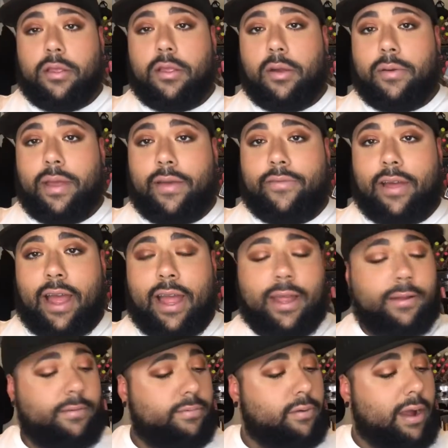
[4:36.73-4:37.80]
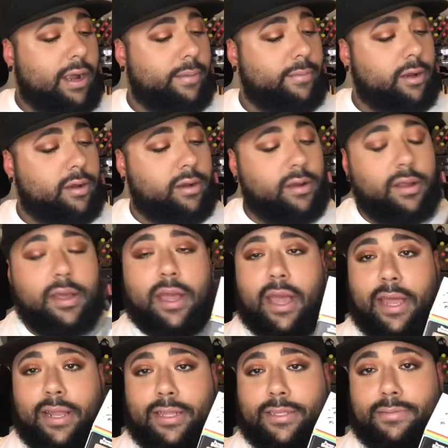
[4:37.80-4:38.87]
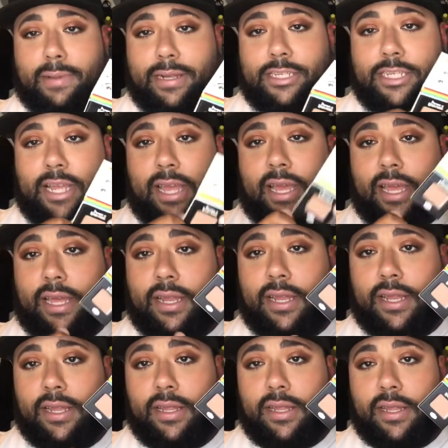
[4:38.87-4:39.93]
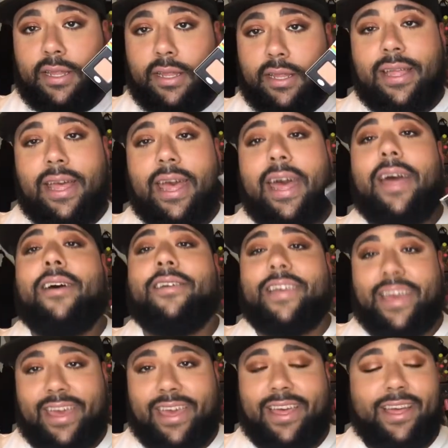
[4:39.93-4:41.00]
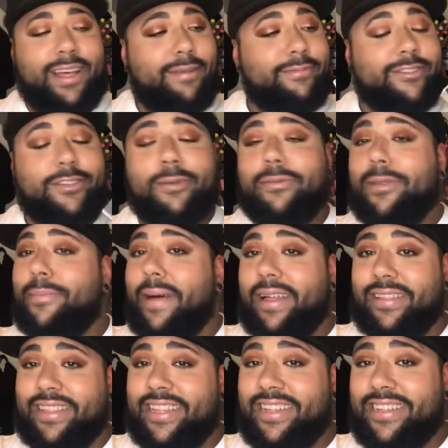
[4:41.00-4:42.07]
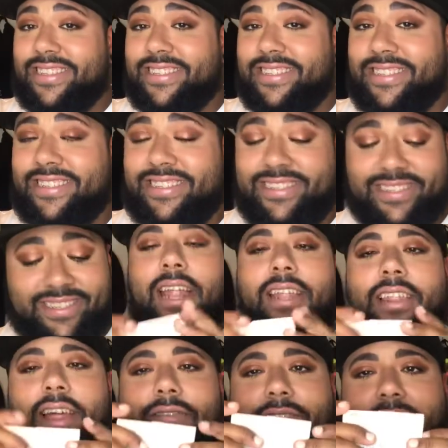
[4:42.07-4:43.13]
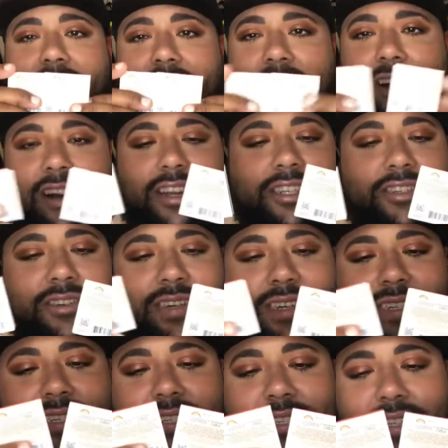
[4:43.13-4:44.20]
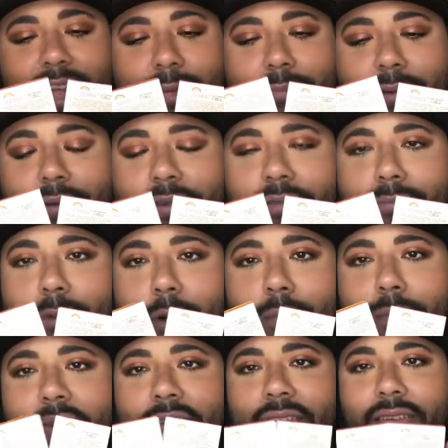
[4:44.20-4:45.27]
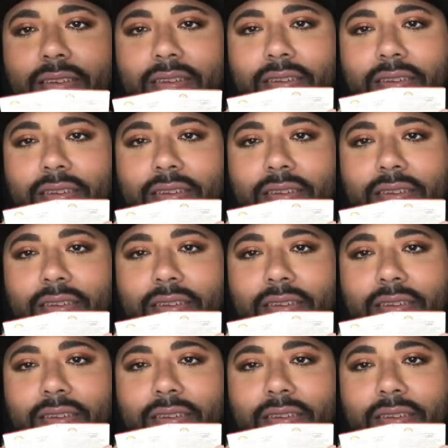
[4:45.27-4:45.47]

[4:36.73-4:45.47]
So we have an eye primer and it's my shade. Hell yeah, I'm souped about this. I love like a cartridge type of moment.